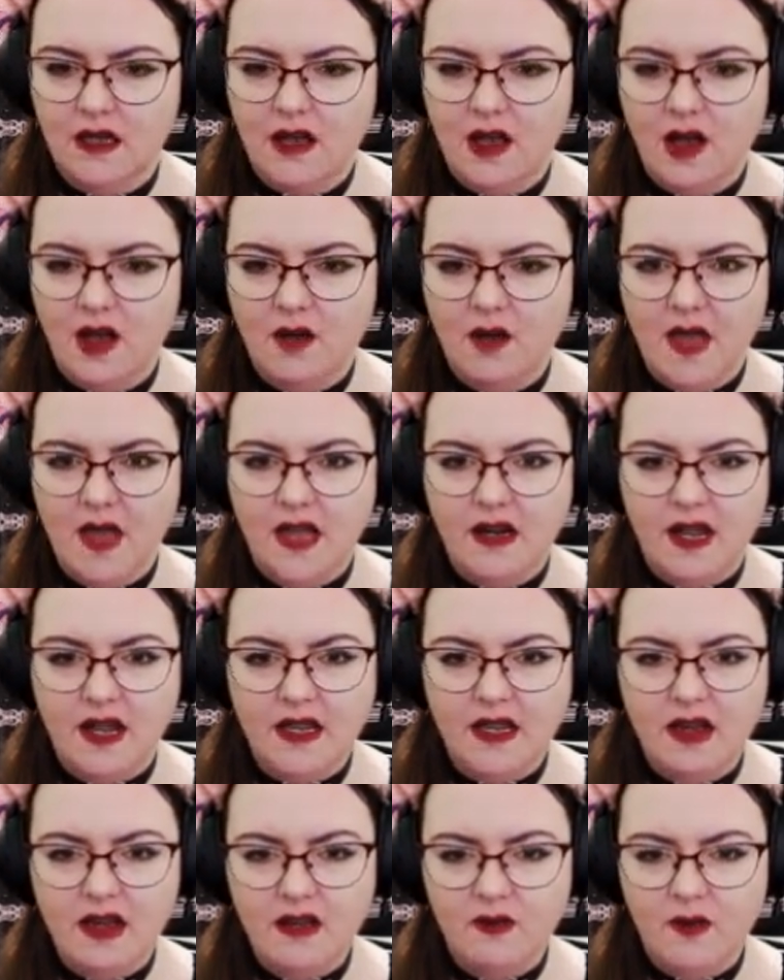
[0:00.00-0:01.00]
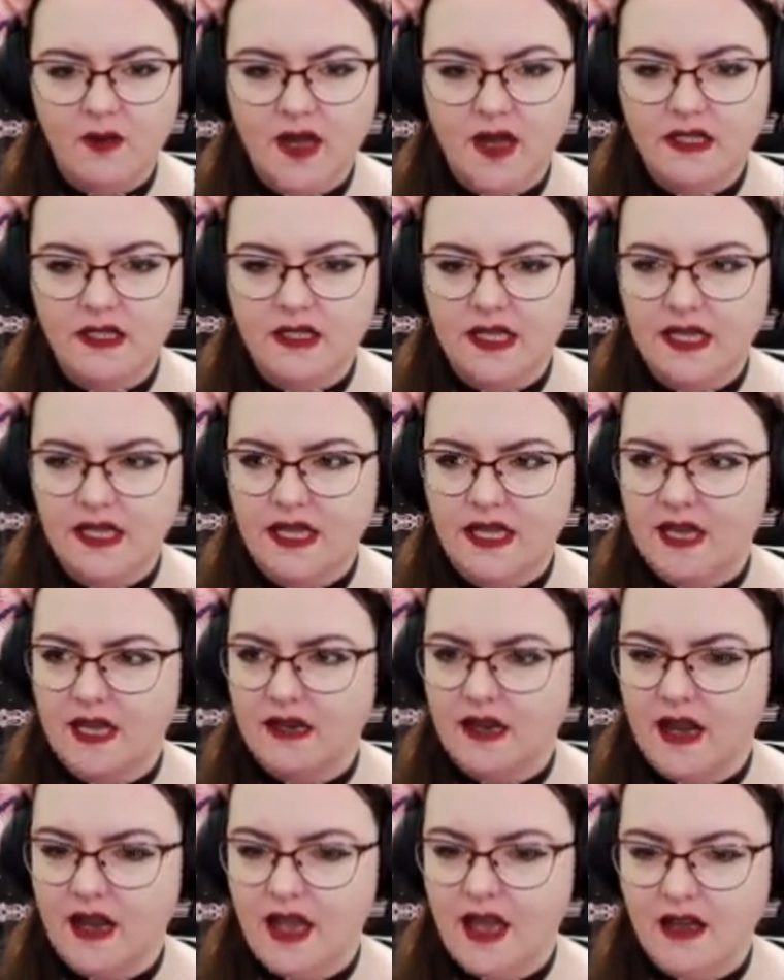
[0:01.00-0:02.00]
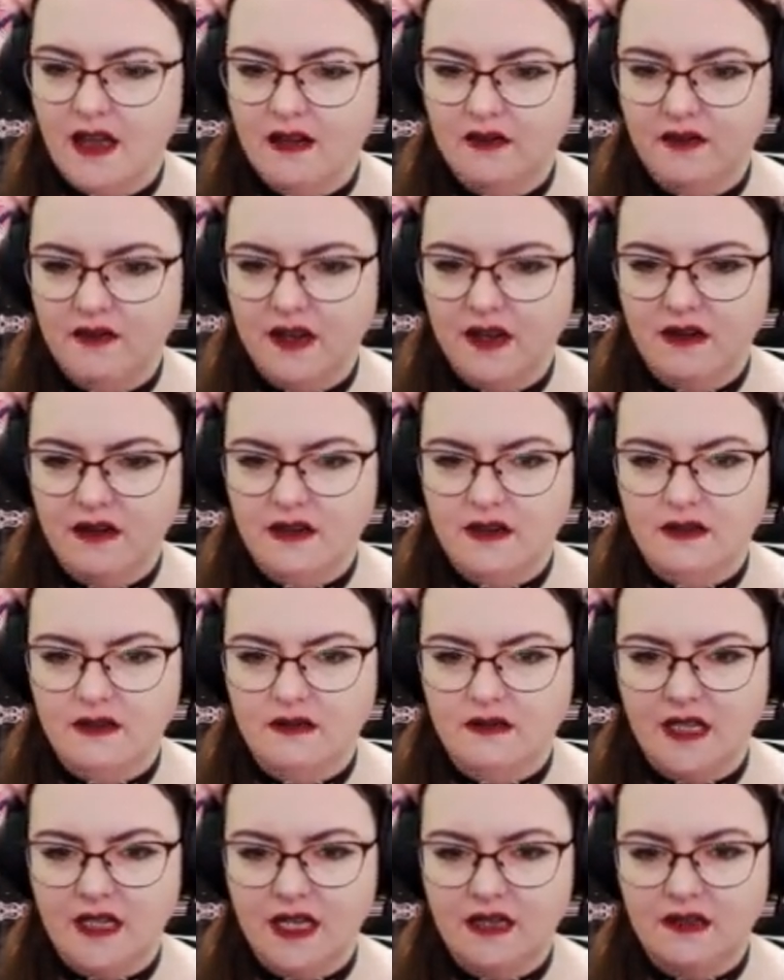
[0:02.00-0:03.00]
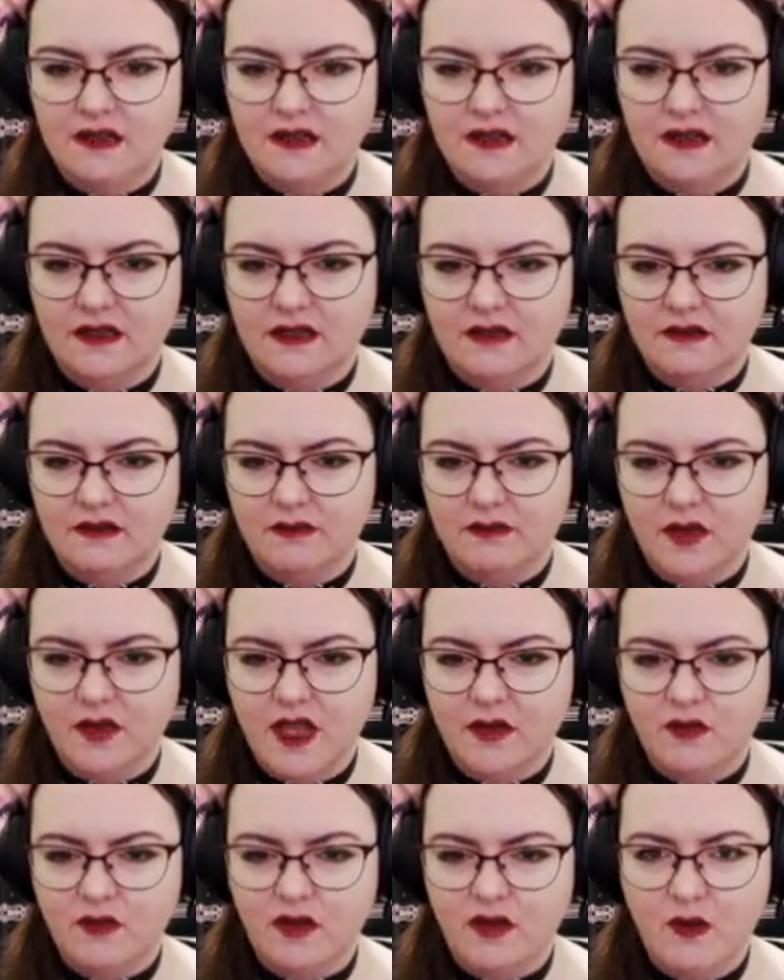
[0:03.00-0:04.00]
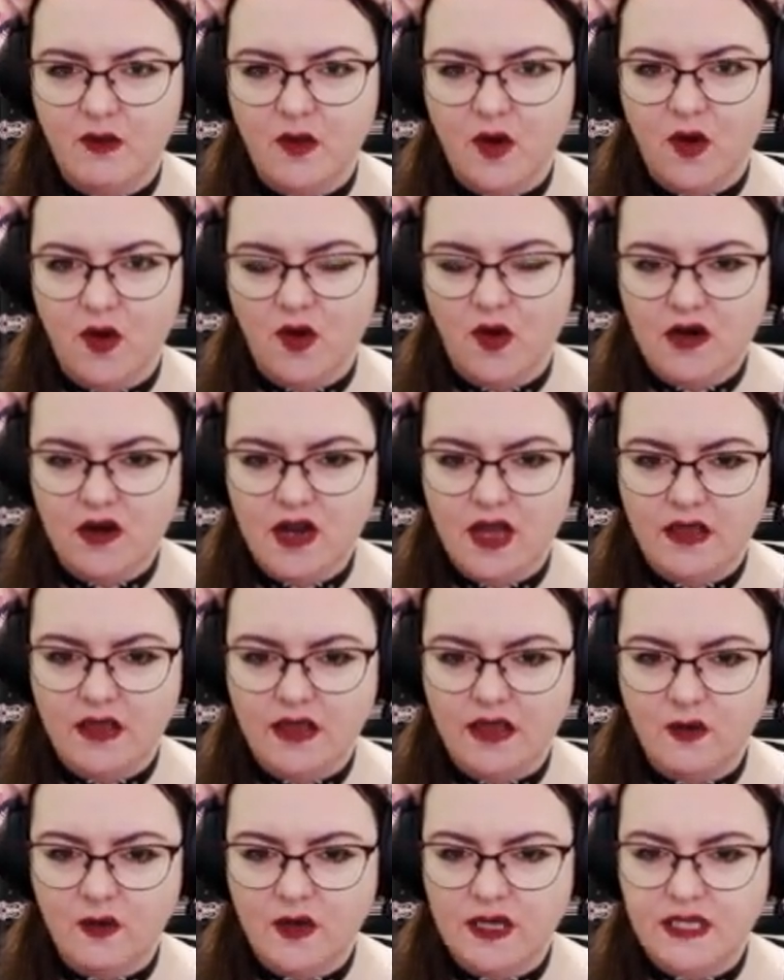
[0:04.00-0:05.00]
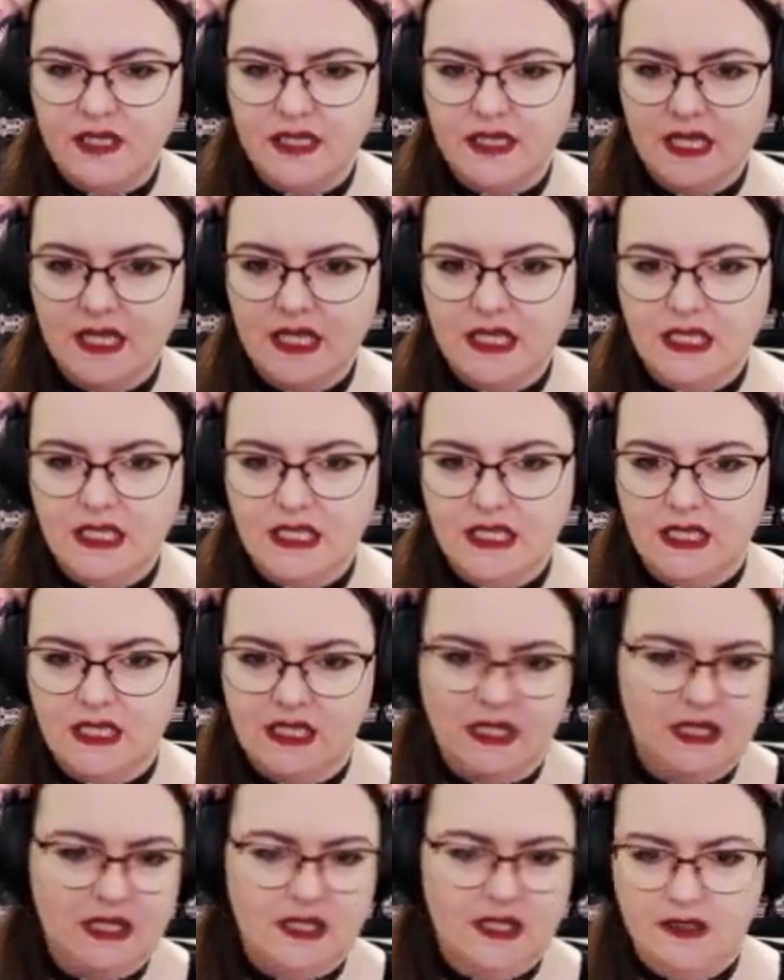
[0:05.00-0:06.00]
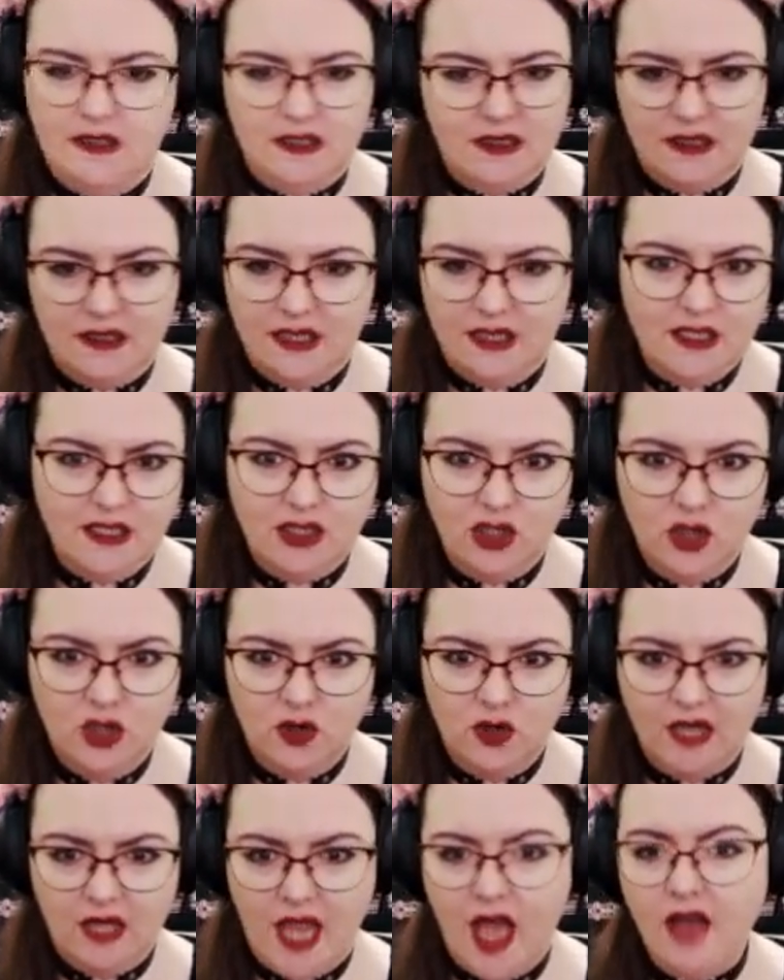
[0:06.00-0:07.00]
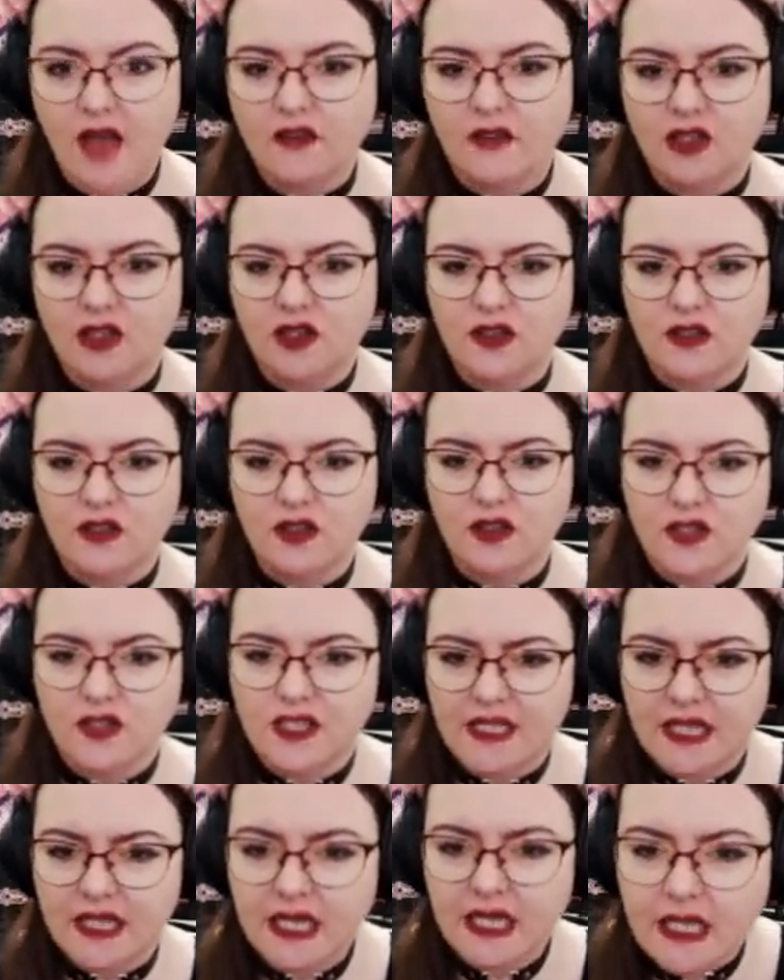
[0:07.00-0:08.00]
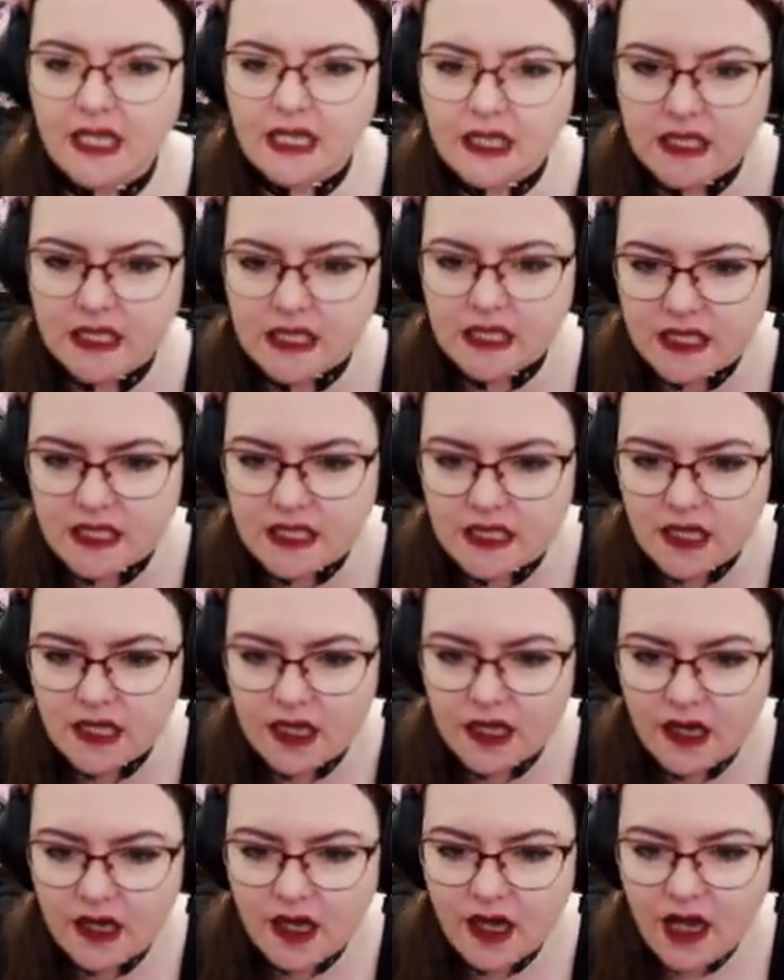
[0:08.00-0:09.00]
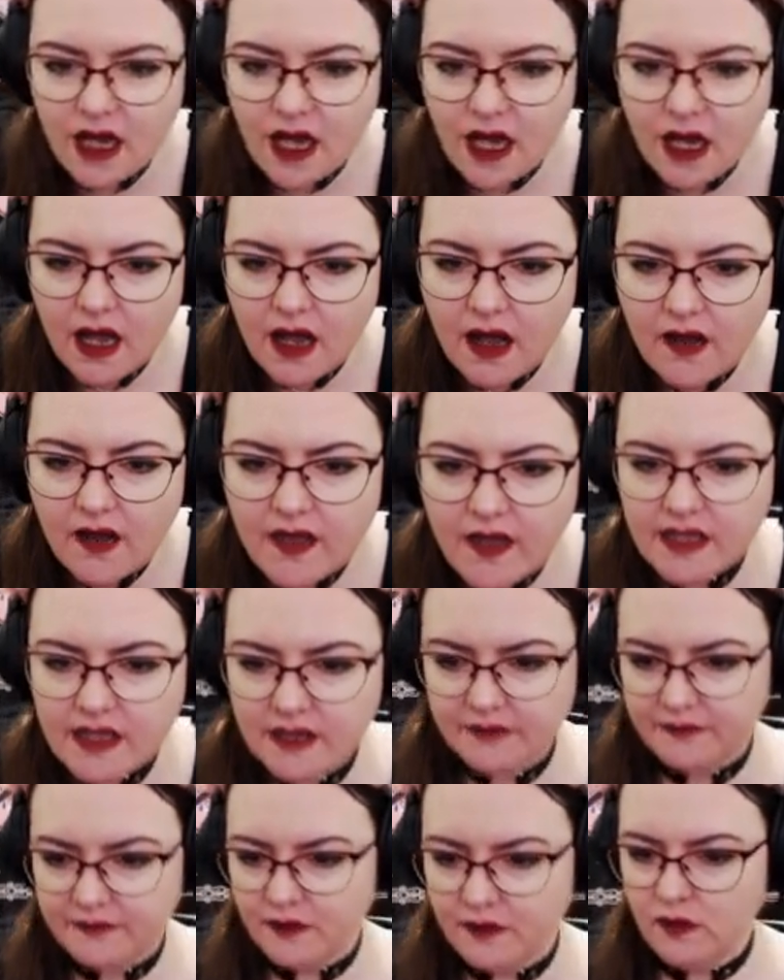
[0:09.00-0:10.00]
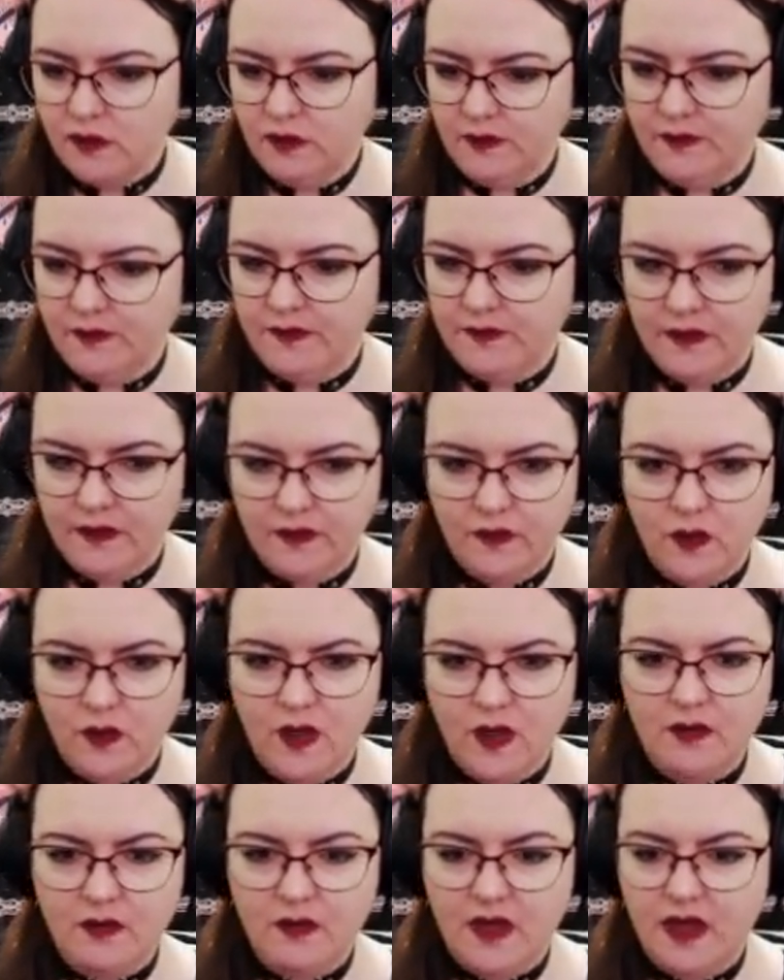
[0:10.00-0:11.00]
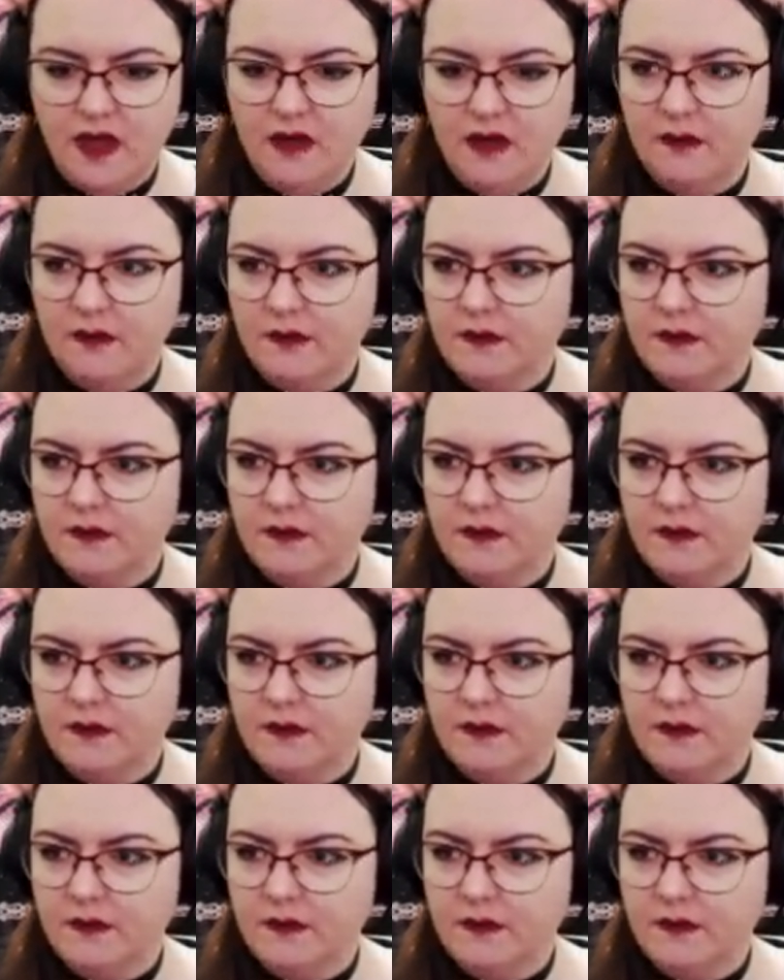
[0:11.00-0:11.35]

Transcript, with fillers: Oh man, I can't wait till I get out of here and get to like proper Oriath. I want to see this, these new towns, these new cities. Uh, that's a four. We'll keep that.